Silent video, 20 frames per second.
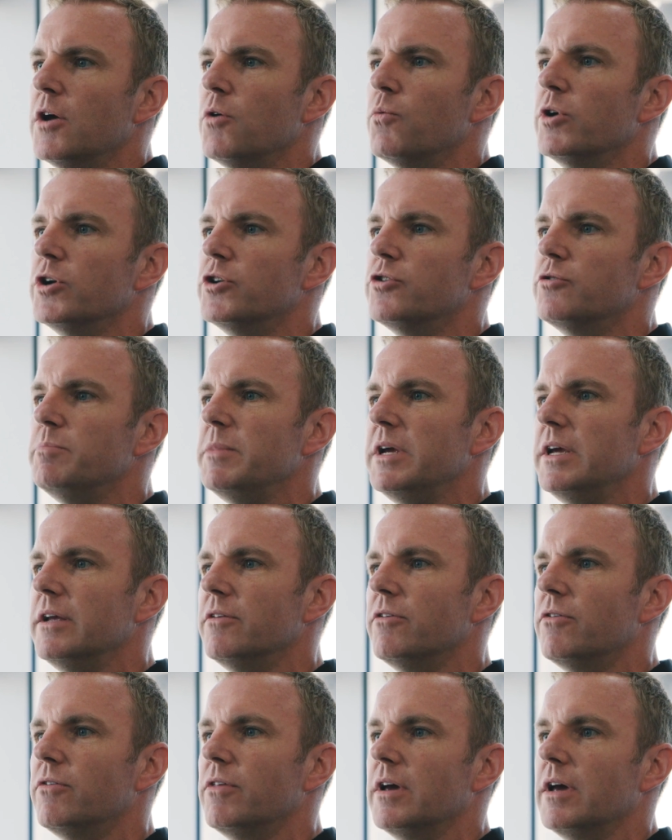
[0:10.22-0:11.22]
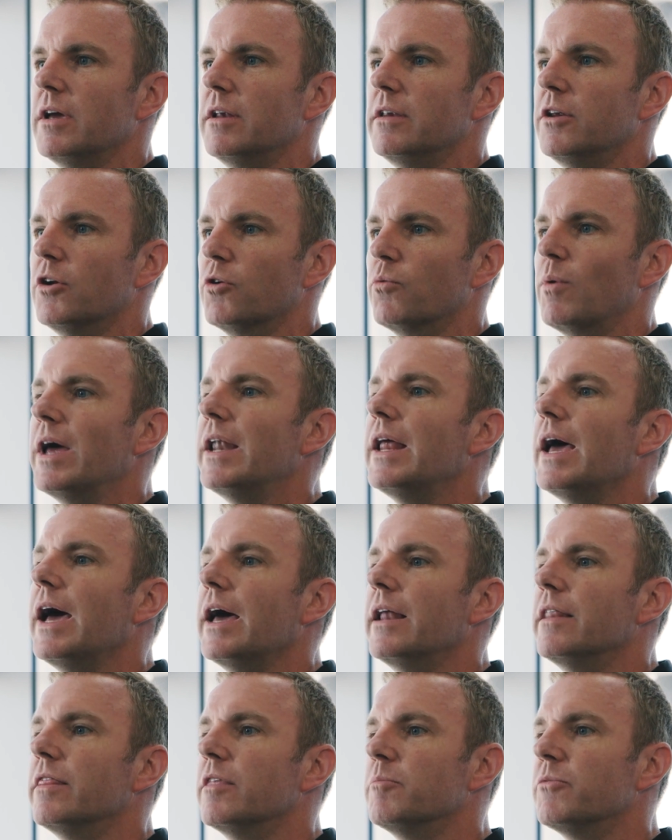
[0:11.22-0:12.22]
which means that Red
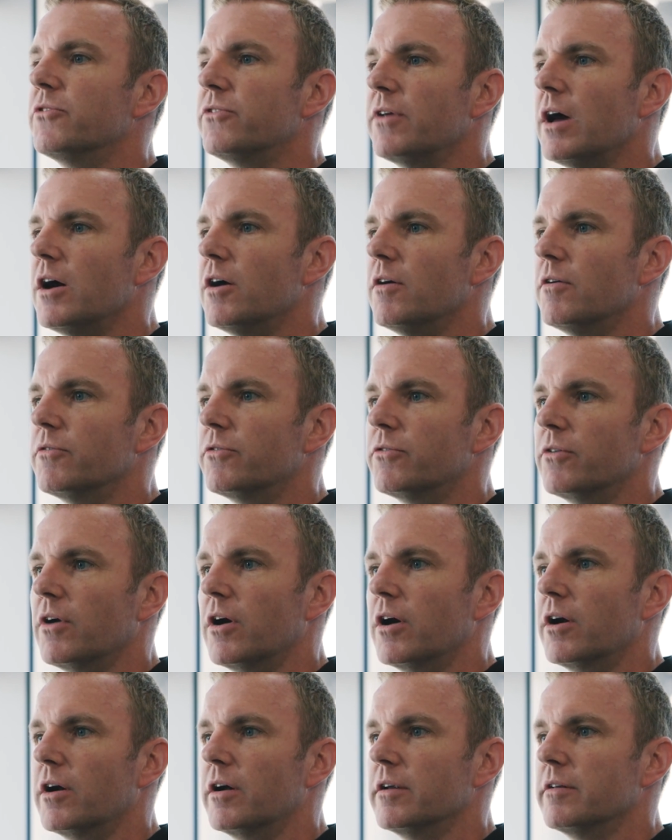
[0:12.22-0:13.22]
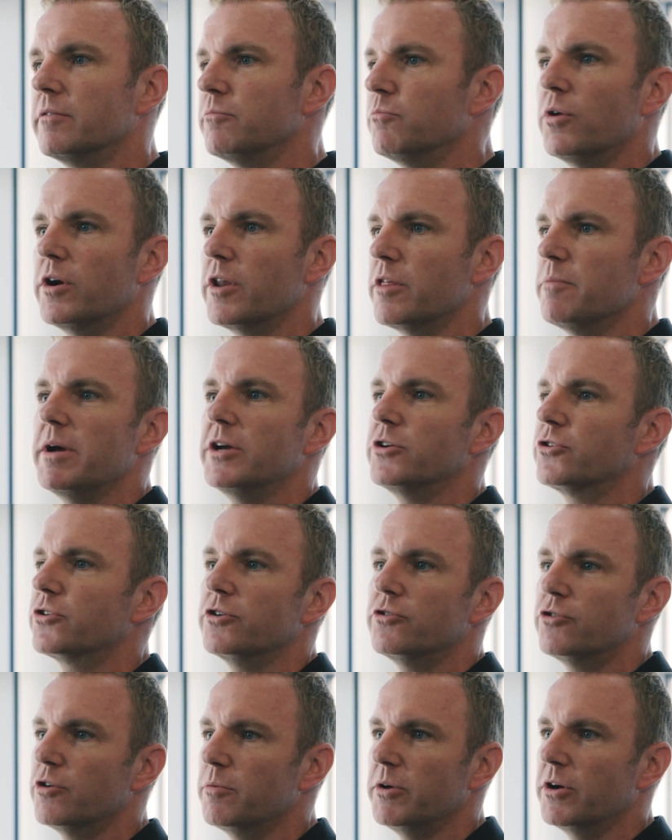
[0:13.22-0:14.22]
Hat themselves are one of the major
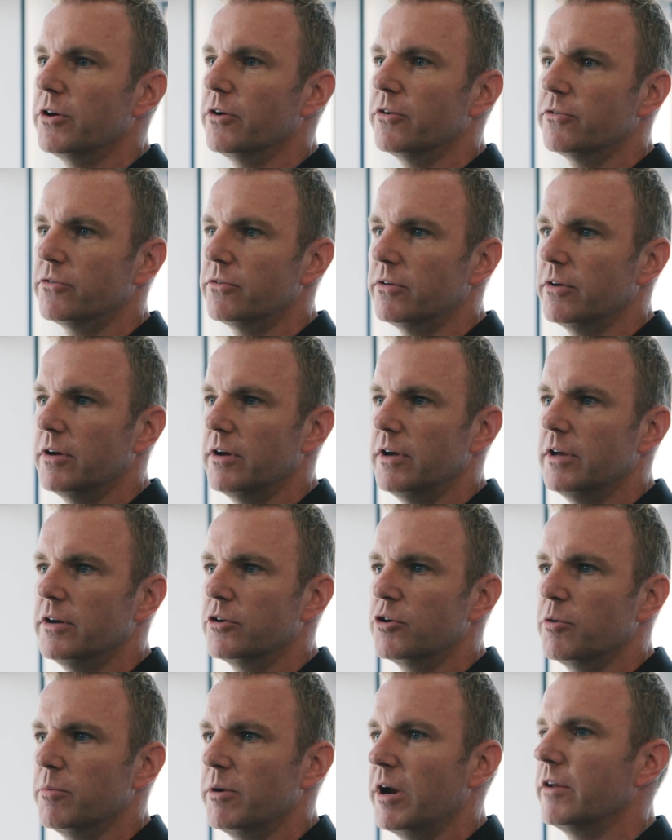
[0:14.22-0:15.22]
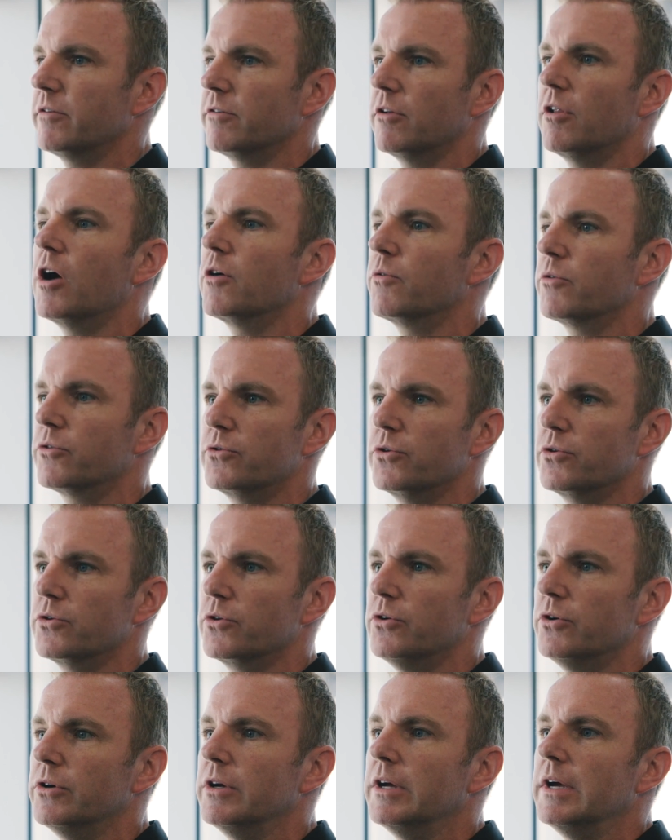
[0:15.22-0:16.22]
contributors into Kubernetes along with
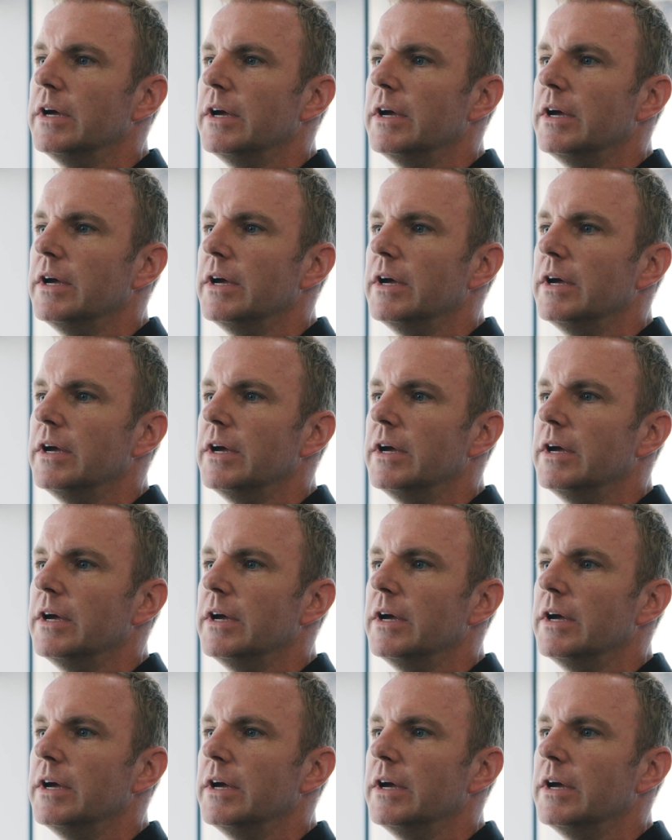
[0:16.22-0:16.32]
Google.